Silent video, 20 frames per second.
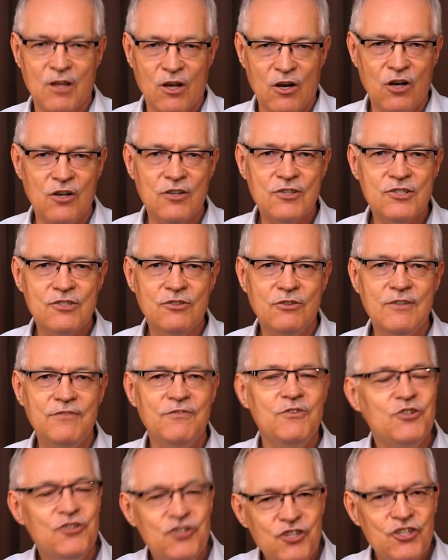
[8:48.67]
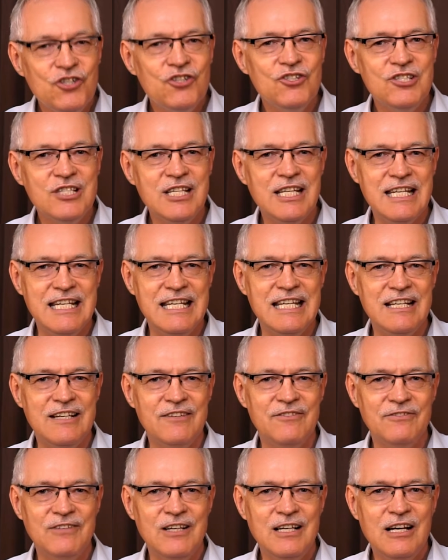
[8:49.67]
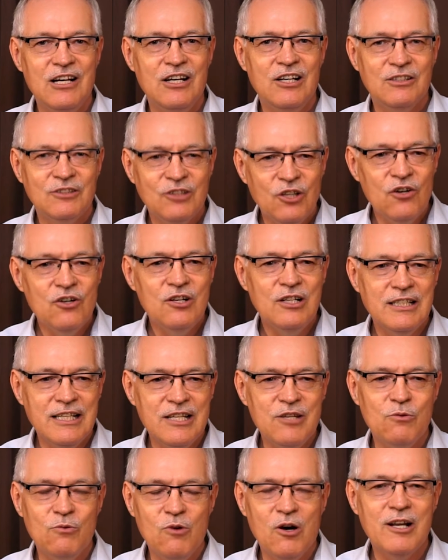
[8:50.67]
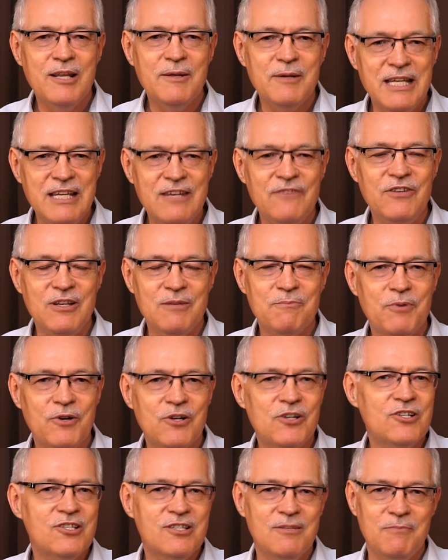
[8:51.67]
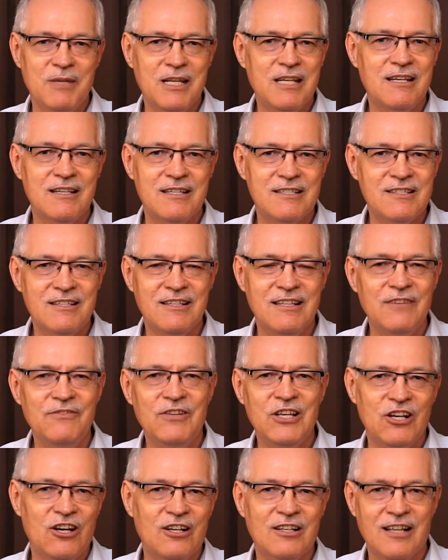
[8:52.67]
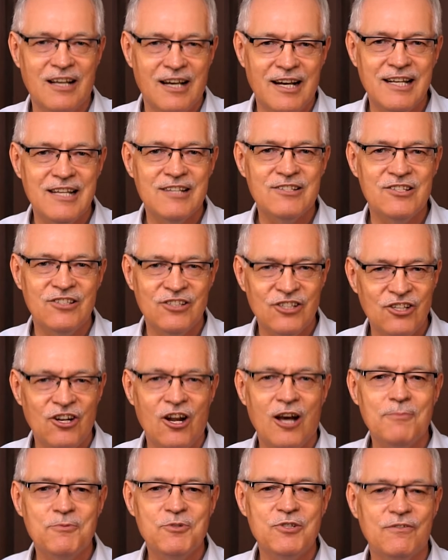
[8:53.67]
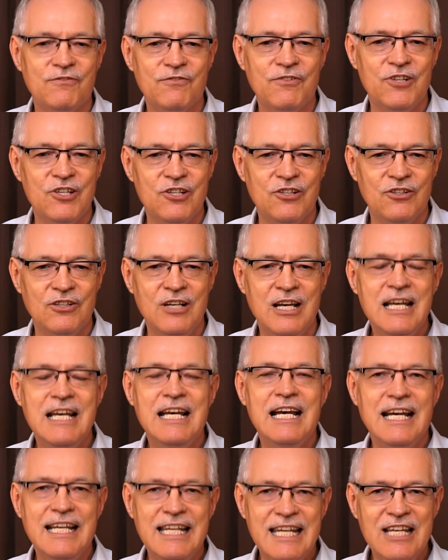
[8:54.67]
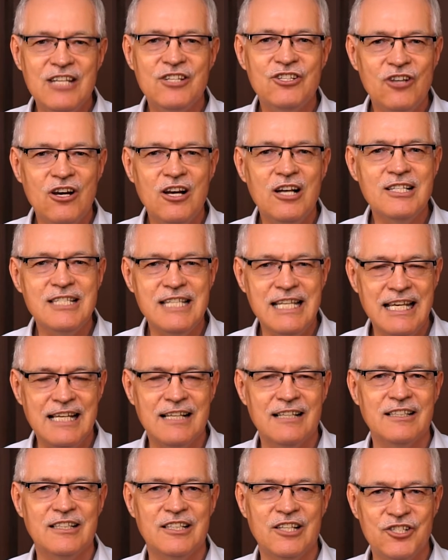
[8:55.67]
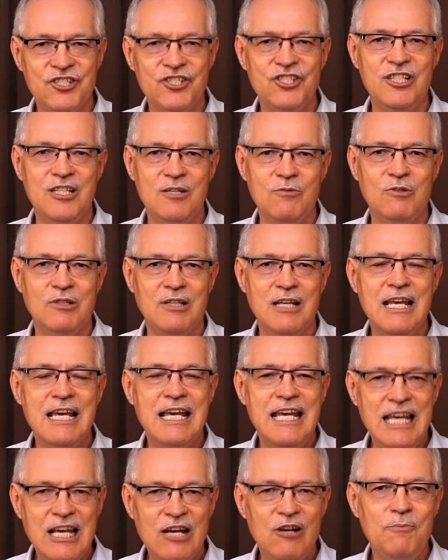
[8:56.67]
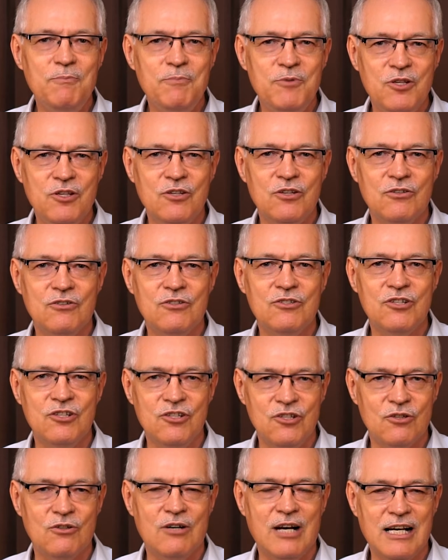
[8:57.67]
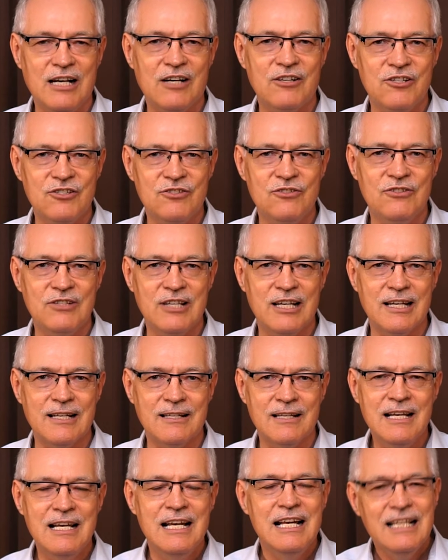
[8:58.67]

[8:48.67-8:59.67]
Also, if you choose to give locally, you want to give in person because giving online isn't an option for you, again, talk to Helen and she will help you to know how to do that.